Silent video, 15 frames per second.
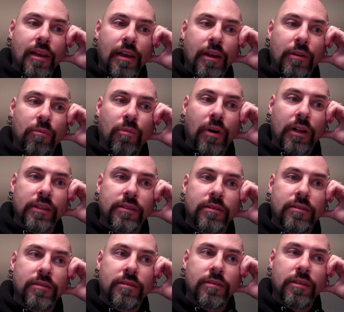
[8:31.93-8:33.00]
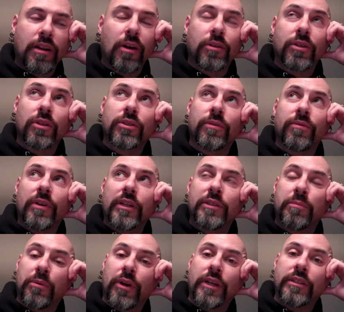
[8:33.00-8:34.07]
And what, it's also for
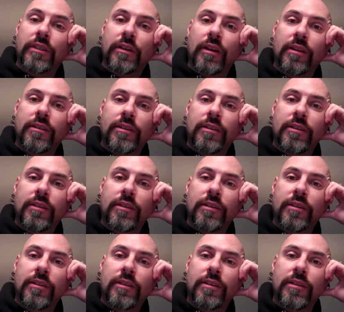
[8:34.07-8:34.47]
inspiration.